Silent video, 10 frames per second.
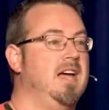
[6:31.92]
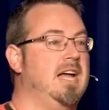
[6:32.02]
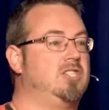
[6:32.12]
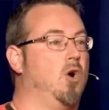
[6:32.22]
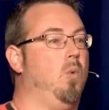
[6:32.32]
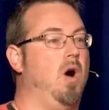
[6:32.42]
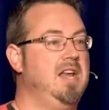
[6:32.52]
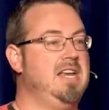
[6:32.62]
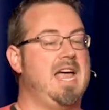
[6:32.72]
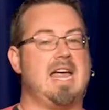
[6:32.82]
And so
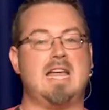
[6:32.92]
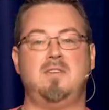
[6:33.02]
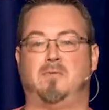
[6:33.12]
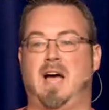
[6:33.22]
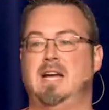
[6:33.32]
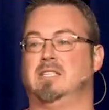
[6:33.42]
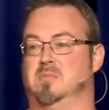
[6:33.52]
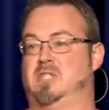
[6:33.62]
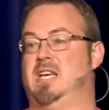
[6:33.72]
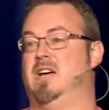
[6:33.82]
one day he finds
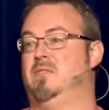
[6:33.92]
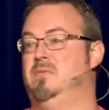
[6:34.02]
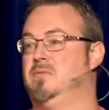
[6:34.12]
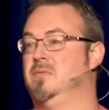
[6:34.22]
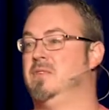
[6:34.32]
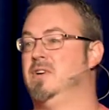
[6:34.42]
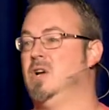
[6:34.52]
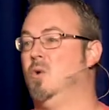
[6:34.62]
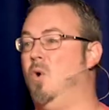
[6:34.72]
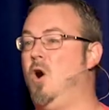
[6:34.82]
himself
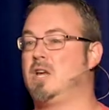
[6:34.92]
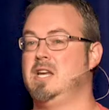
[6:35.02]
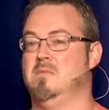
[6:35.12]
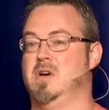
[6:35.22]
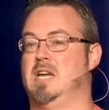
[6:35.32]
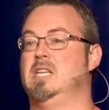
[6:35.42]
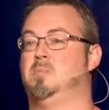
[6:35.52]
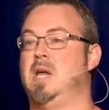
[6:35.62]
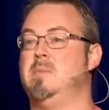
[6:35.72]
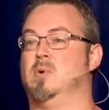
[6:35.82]
walking among his
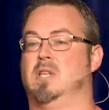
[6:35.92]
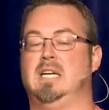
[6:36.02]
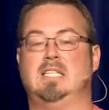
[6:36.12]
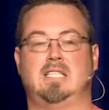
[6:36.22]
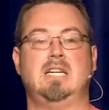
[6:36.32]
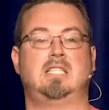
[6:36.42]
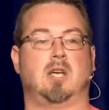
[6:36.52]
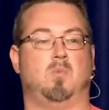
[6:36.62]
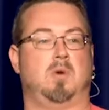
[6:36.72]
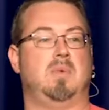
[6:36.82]
people, and he sees
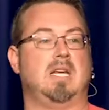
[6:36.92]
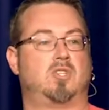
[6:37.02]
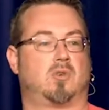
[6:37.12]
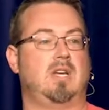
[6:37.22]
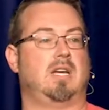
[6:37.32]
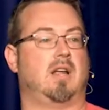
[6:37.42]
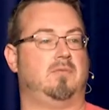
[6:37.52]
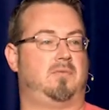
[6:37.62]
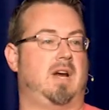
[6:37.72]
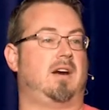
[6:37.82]
someone being treated
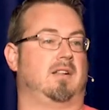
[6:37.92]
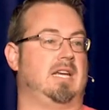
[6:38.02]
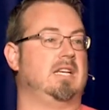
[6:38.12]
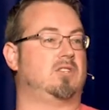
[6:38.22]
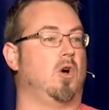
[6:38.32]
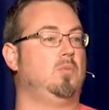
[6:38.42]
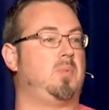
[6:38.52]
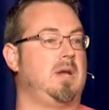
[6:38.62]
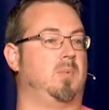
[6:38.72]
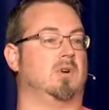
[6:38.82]
unfairly, his own
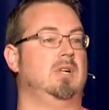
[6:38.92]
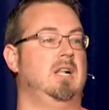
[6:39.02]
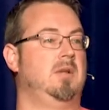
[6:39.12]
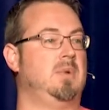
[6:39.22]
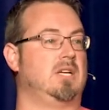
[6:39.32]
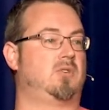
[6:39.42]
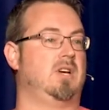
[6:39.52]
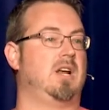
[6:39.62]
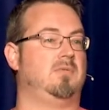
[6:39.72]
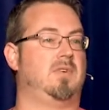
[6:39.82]
people being
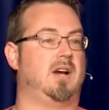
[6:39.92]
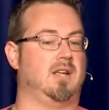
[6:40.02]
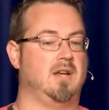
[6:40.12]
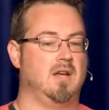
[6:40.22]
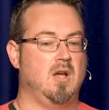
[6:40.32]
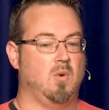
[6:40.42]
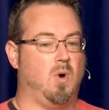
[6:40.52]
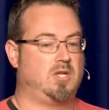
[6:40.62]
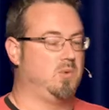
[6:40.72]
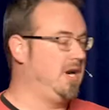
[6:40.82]
treated unfairly.
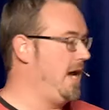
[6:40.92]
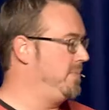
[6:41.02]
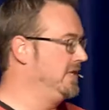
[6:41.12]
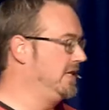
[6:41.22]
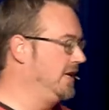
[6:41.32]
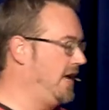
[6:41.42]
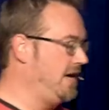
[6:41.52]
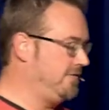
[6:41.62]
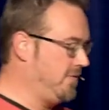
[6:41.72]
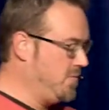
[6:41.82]
Watch what happens in the
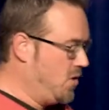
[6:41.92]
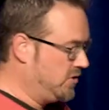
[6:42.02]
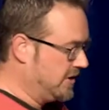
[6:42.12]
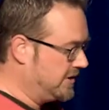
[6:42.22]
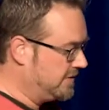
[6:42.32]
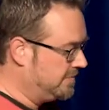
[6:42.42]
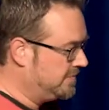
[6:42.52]
life of Moses.